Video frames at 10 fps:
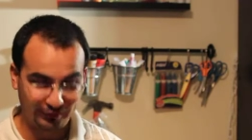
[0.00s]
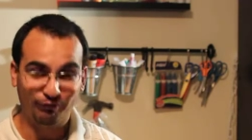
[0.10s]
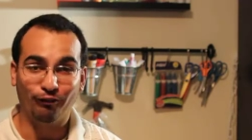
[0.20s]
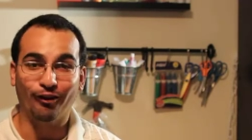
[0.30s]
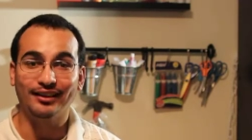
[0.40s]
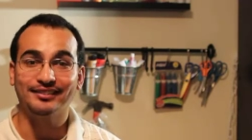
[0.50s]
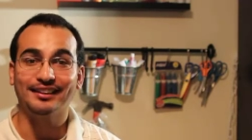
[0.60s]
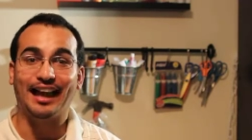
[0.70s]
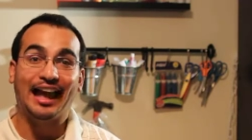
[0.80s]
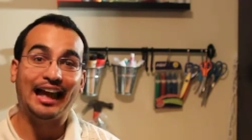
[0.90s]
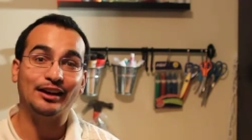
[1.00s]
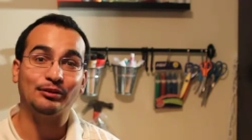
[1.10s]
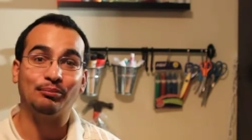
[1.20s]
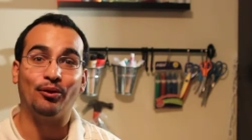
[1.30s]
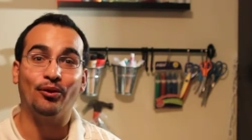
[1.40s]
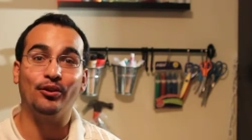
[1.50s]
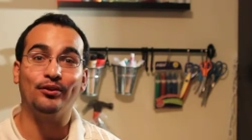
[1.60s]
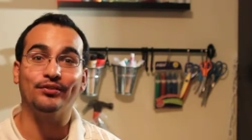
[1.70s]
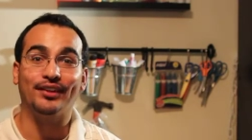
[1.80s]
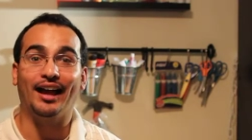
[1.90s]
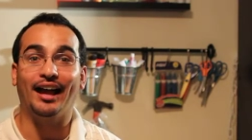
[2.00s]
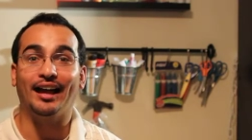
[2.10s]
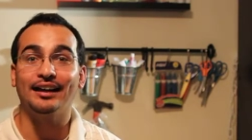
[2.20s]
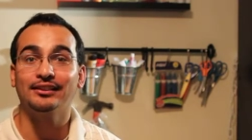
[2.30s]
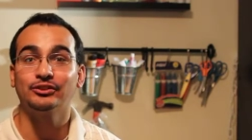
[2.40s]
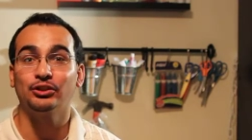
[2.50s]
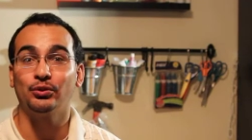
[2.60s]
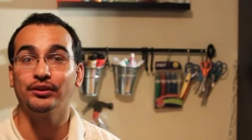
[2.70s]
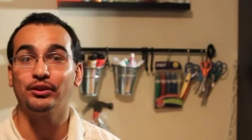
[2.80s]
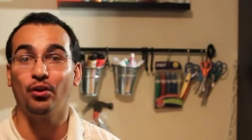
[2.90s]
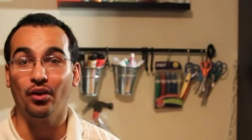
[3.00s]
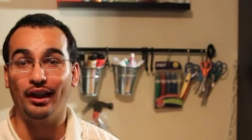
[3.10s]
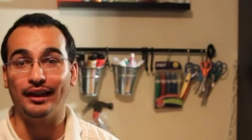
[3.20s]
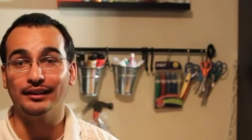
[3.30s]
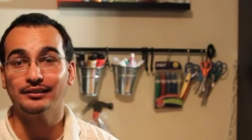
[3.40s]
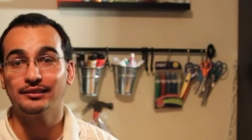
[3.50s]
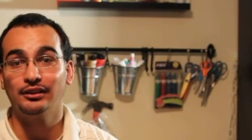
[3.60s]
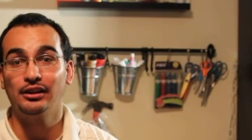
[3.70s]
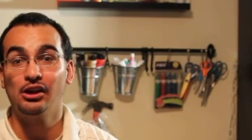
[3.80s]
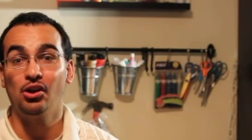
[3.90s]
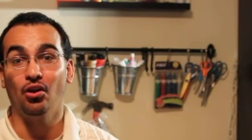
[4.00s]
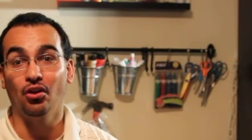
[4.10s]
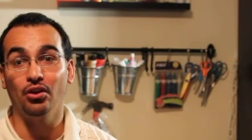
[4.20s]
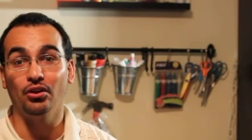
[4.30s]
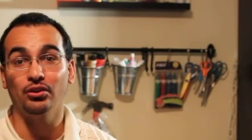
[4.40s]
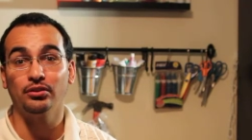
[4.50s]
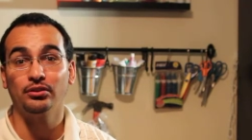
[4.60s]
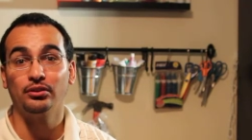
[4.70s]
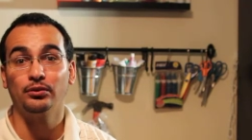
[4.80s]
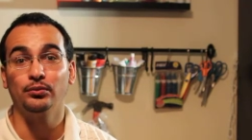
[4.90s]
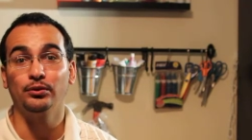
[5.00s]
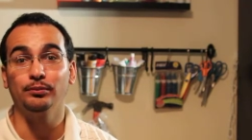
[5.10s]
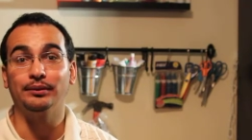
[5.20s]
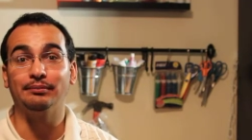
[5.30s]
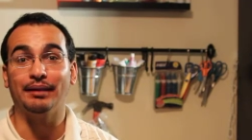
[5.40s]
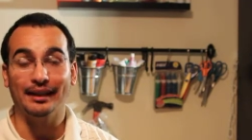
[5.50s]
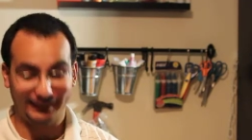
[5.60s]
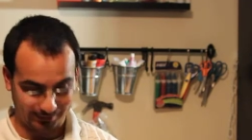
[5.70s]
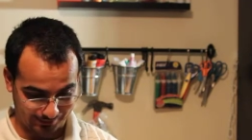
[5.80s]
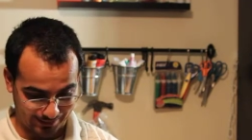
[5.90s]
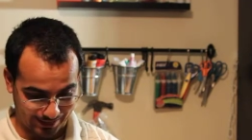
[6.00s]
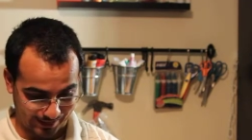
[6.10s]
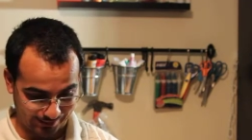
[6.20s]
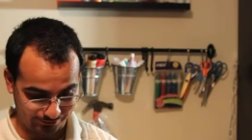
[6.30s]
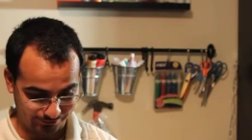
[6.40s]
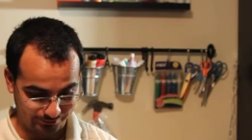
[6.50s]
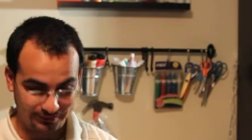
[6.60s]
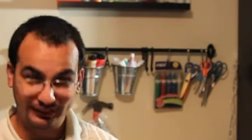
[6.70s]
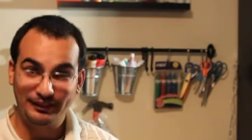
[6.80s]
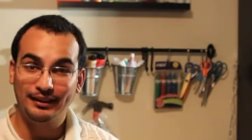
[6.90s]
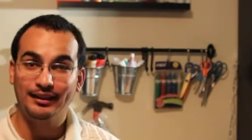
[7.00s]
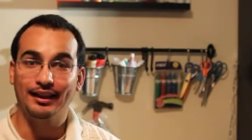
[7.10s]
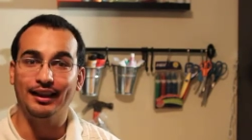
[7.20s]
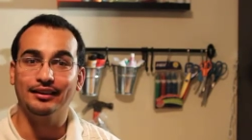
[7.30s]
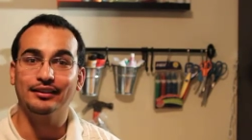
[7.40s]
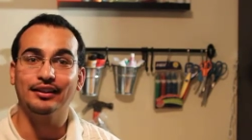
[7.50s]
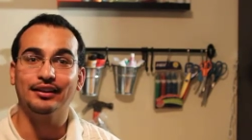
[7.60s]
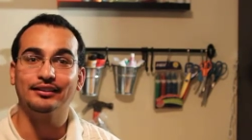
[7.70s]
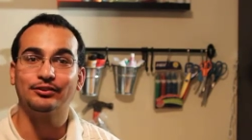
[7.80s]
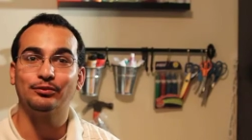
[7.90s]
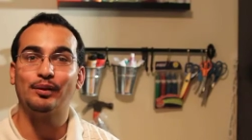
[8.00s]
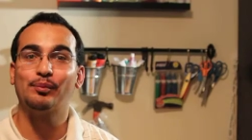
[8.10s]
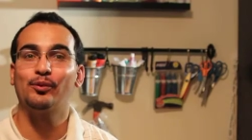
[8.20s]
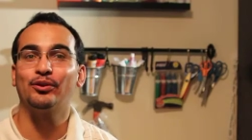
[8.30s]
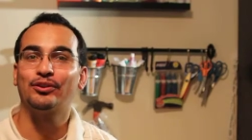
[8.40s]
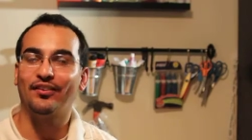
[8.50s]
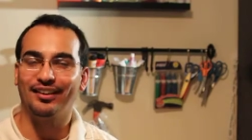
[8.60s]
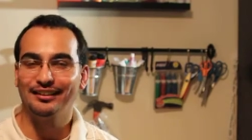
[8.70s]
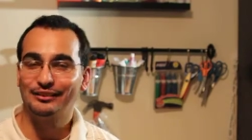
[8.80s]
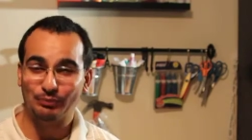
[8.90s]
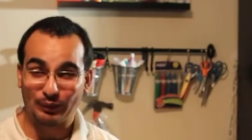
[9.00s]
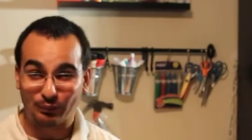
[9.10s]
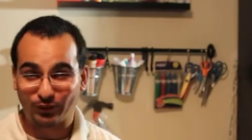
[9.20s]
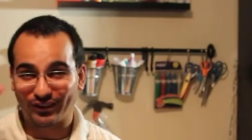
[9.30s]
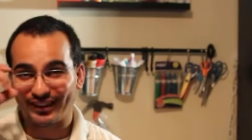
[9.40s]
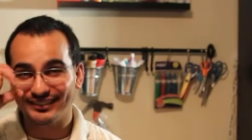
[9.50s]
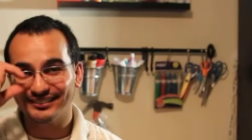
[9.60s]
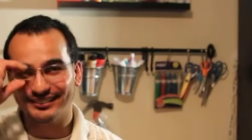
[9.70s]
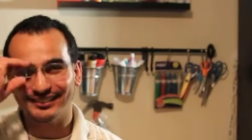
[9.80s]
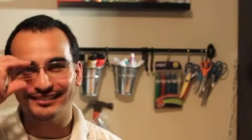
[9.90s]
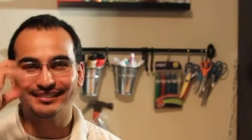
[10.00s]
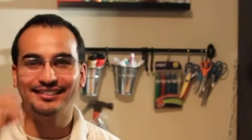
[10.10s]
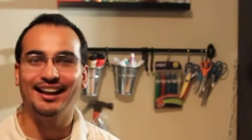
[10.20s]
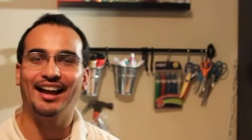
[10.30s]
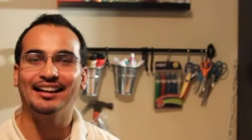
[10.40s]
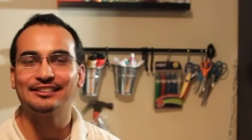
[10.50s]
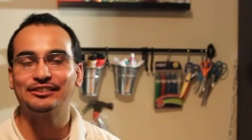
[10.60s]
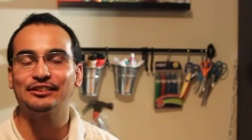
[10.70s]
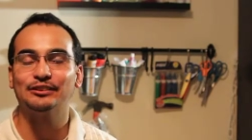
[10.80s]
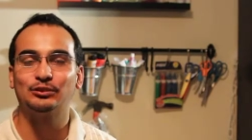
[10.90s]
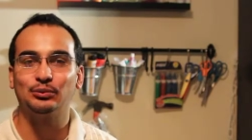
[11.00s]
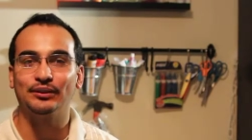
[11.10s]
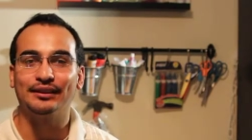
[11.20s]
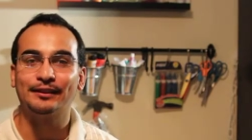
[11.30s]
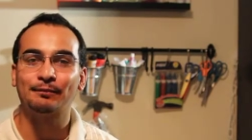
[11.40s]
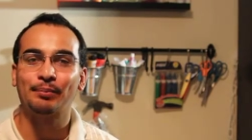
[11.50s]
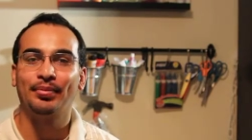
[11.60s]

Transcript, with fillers: For as in Adam all die, so in Christ all will be made alive. And uh, just remember we're trying to memorize this text this week